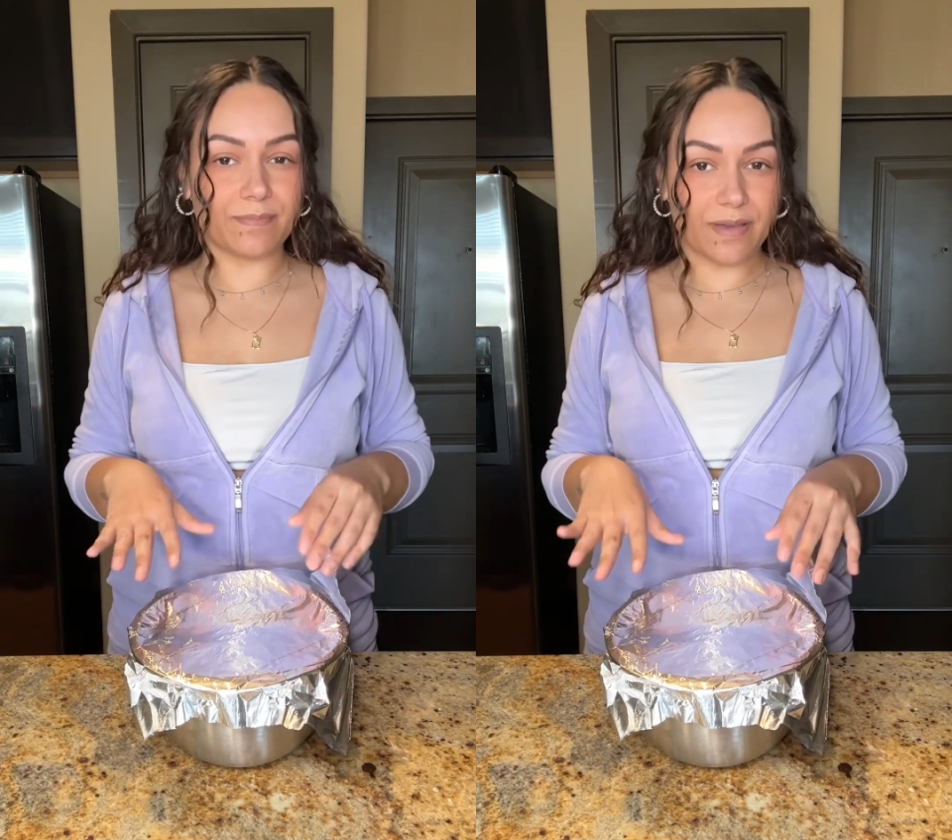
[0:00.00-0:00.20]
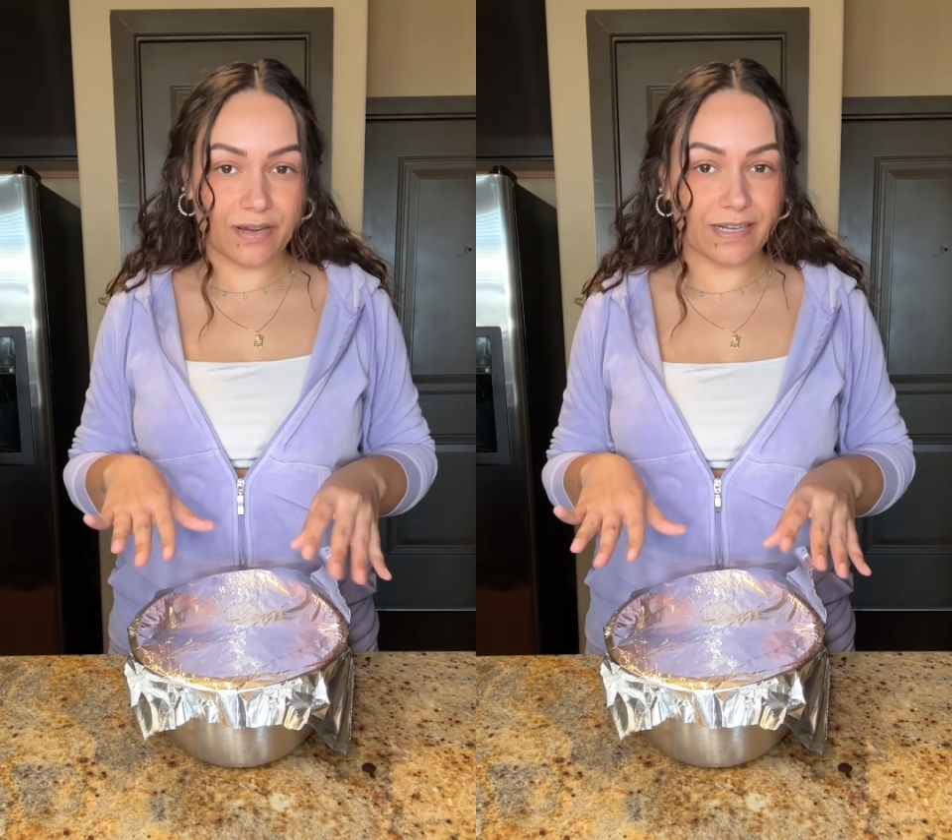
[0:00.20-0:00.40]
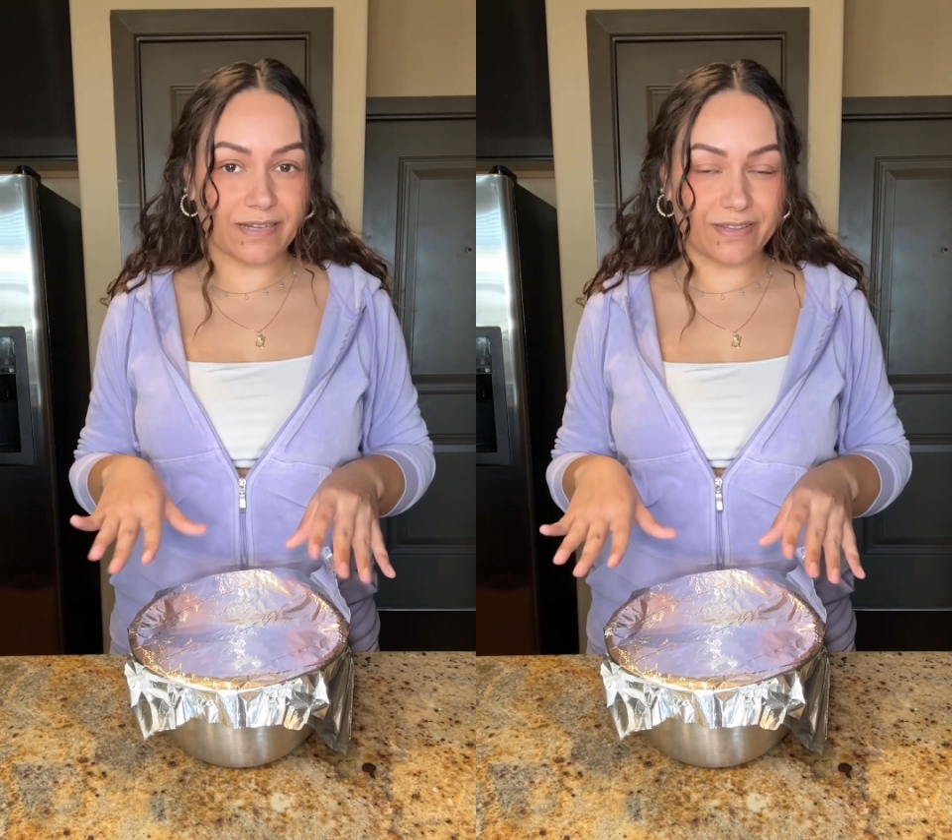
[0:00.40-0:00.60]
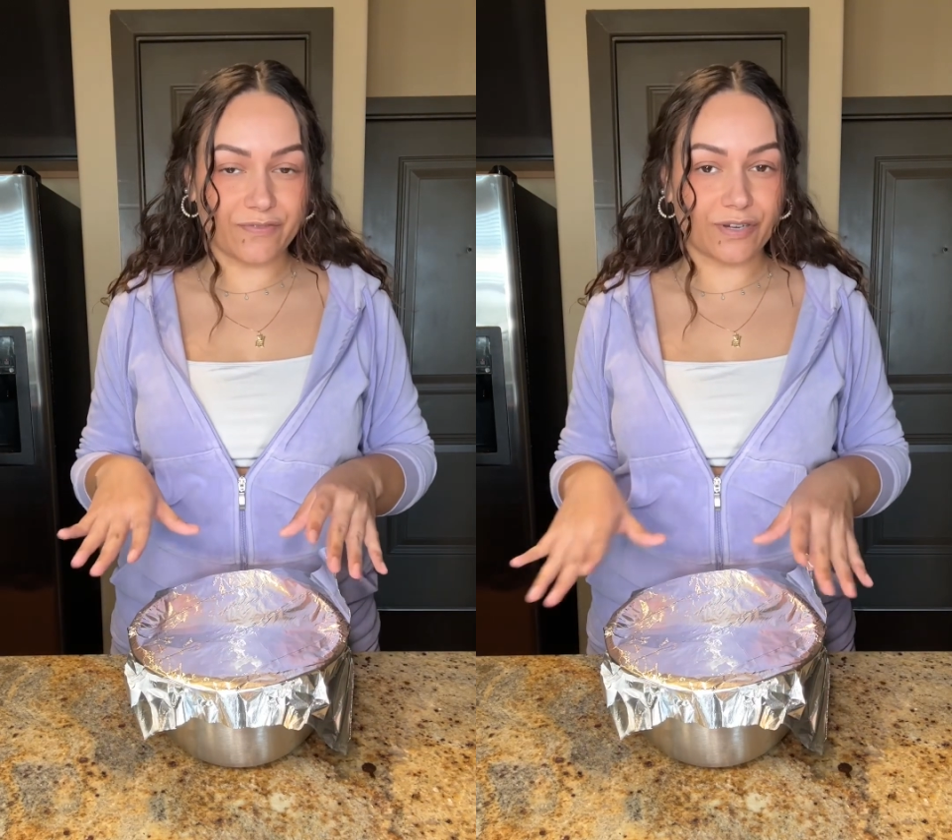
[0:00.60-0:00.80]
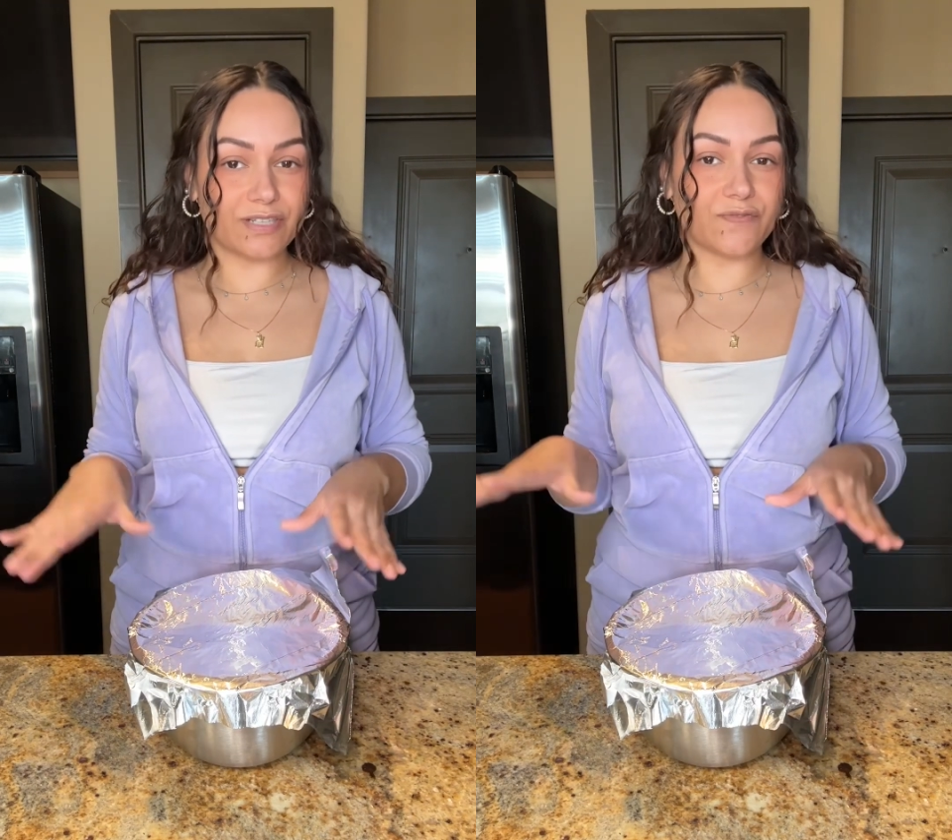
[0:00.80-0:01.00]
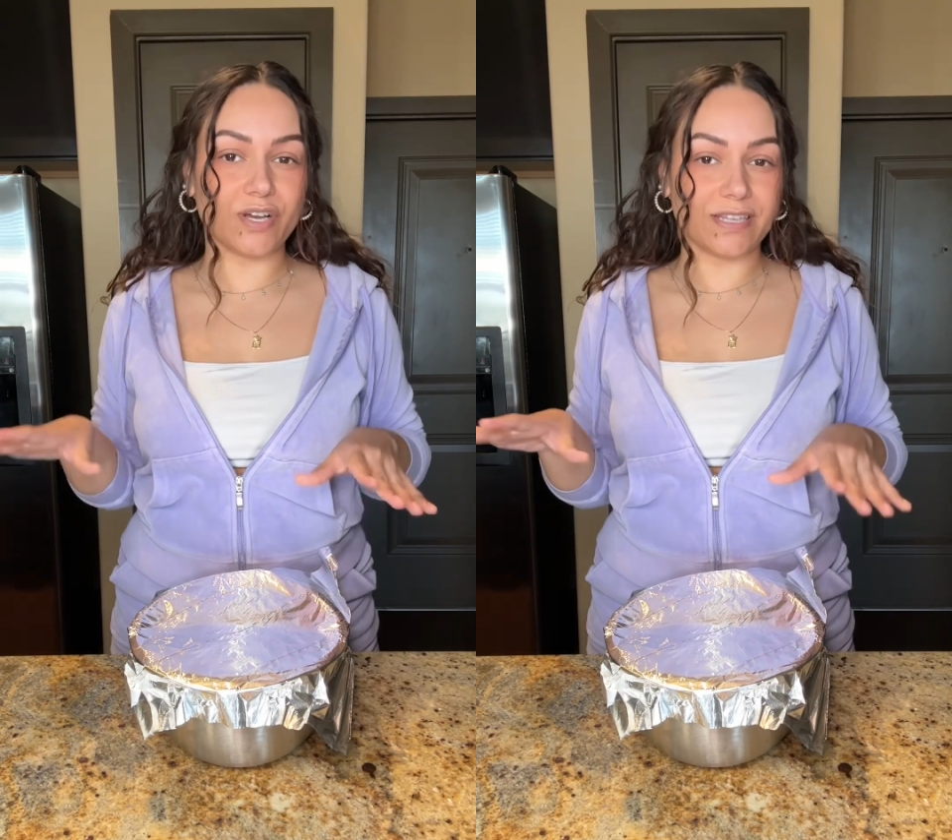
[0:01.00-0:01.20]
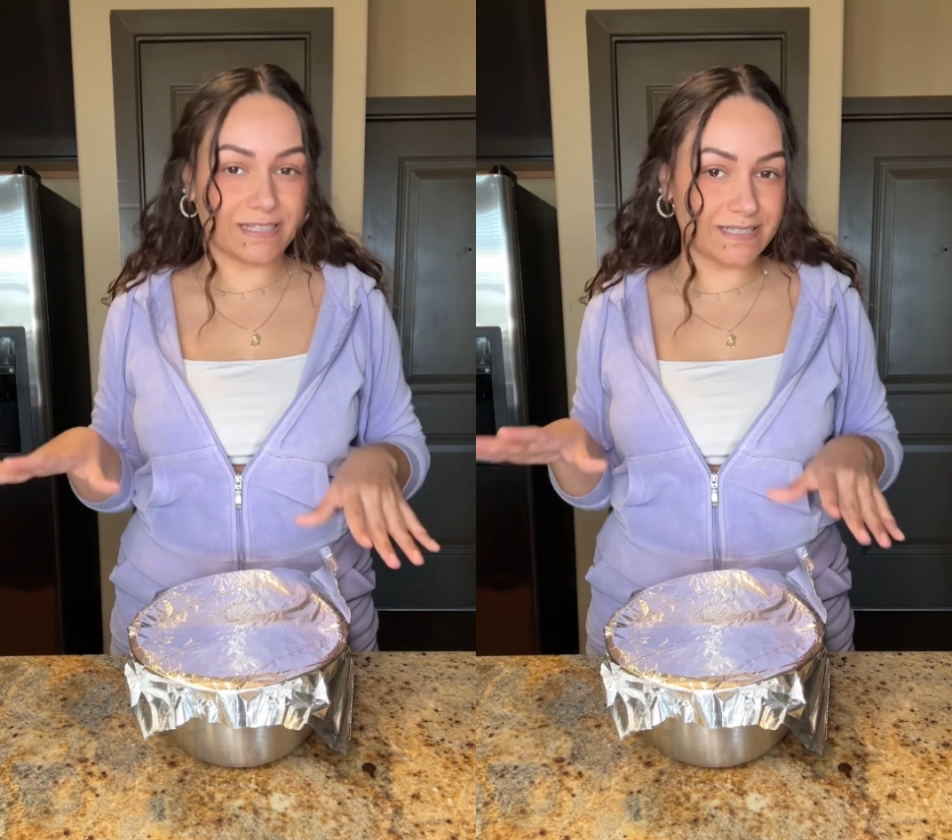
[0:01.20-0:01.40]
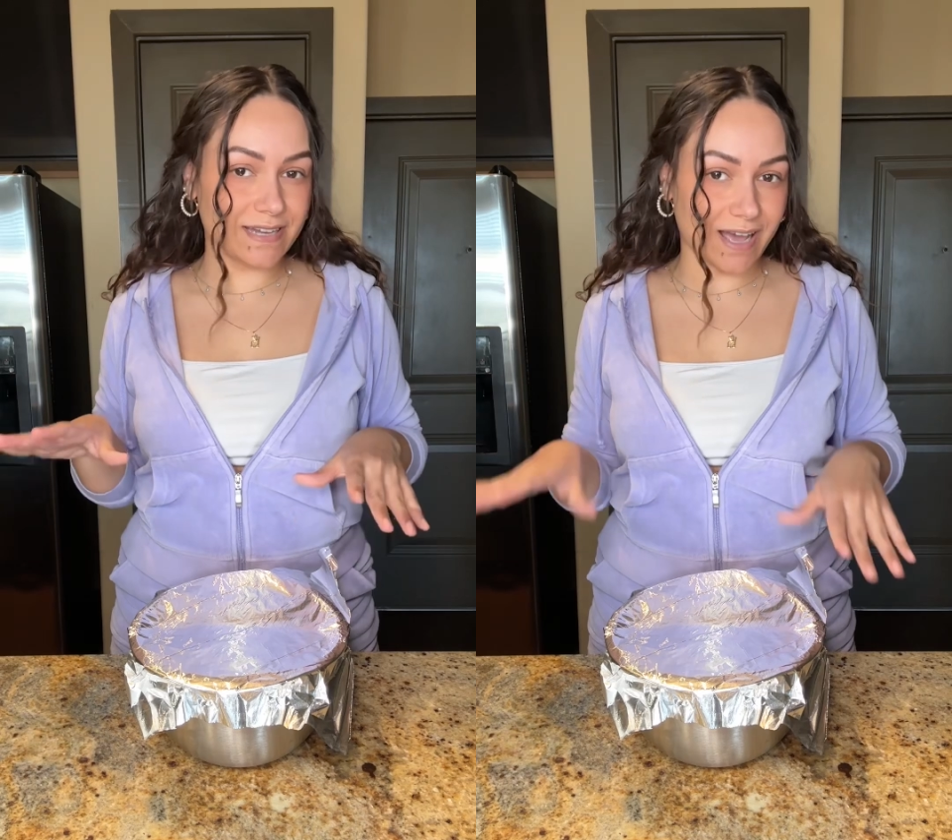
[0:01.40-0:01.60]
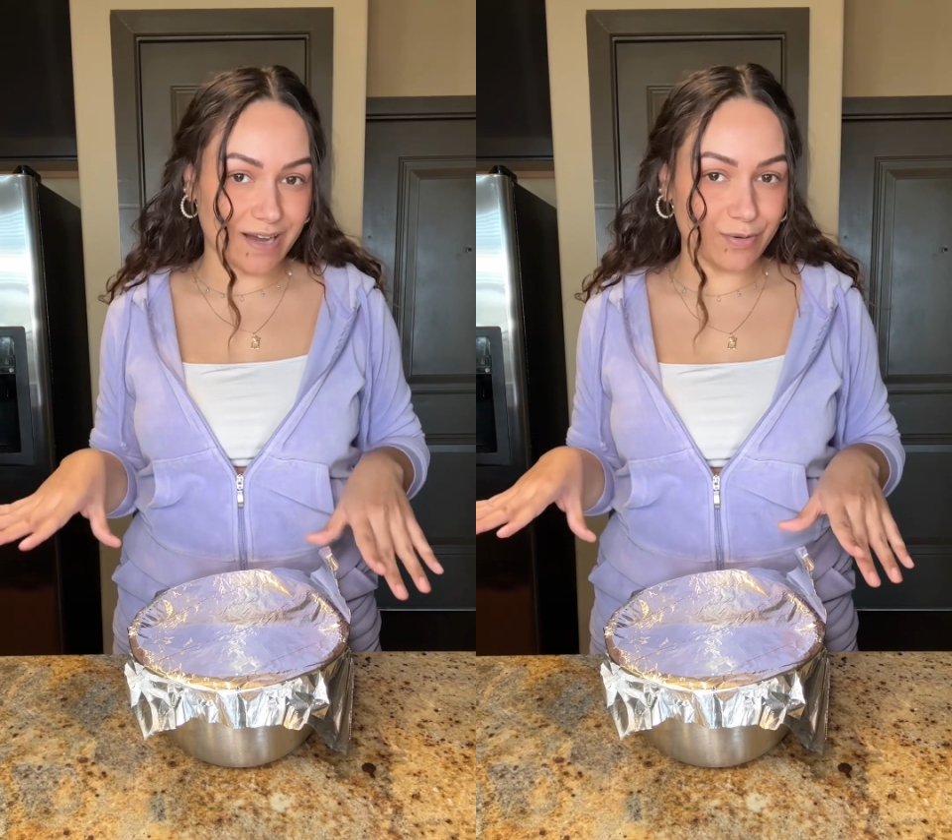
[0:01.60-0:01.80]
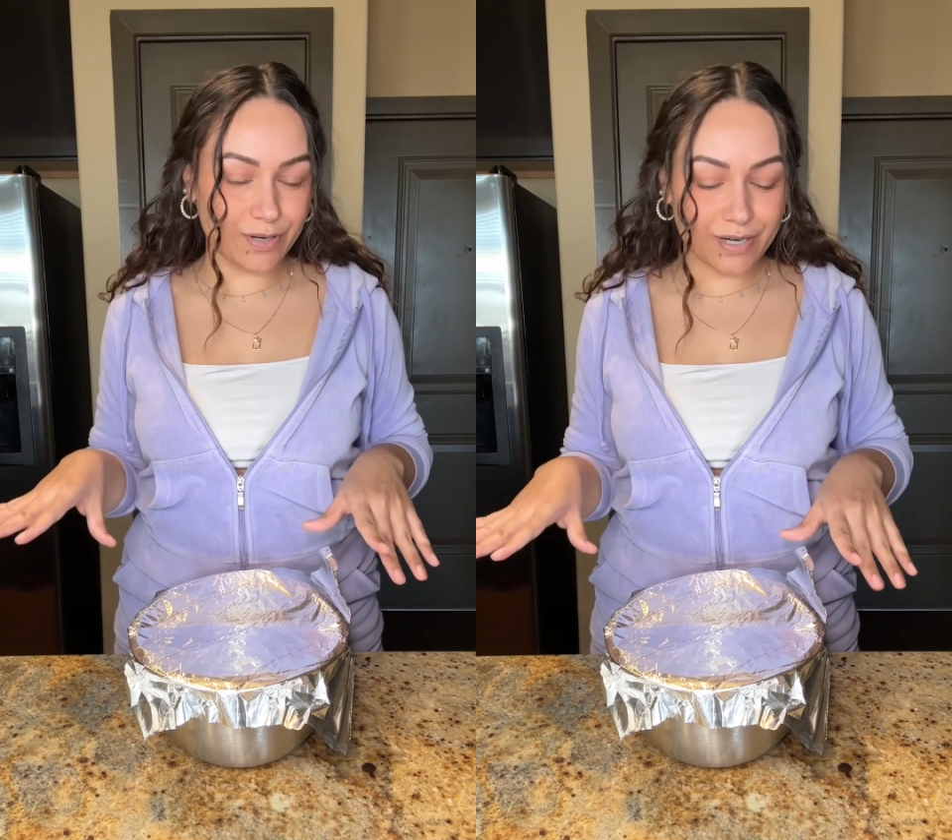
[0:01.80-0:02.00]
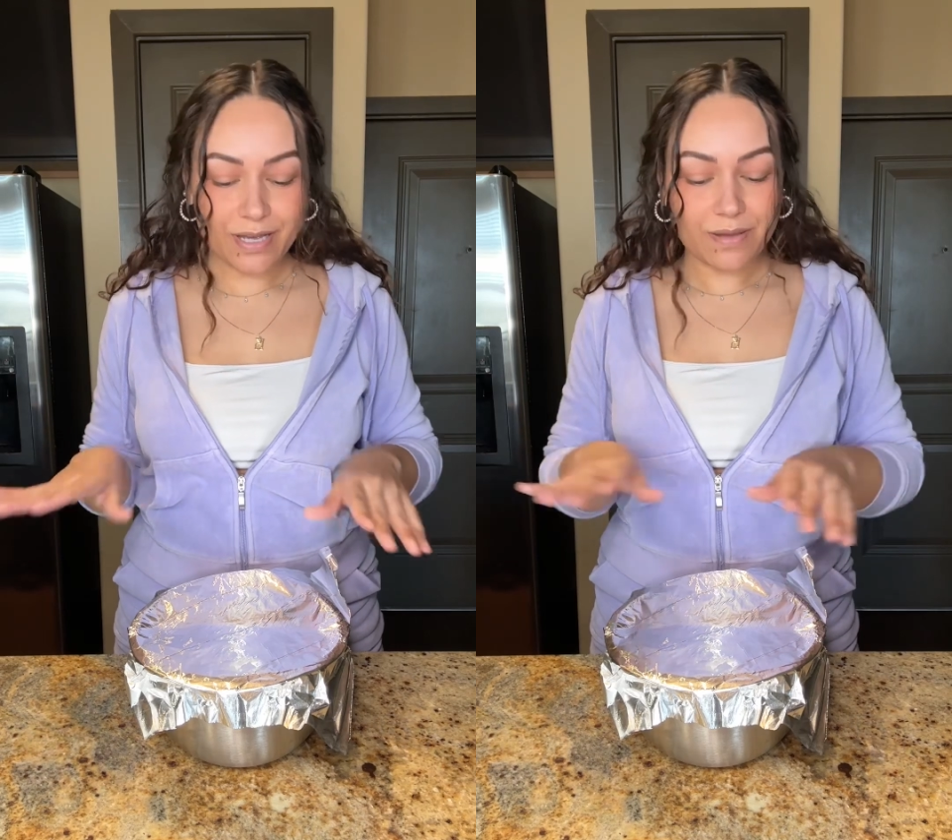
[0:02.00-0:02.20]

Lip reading: marinate in the fridge for at least an hour,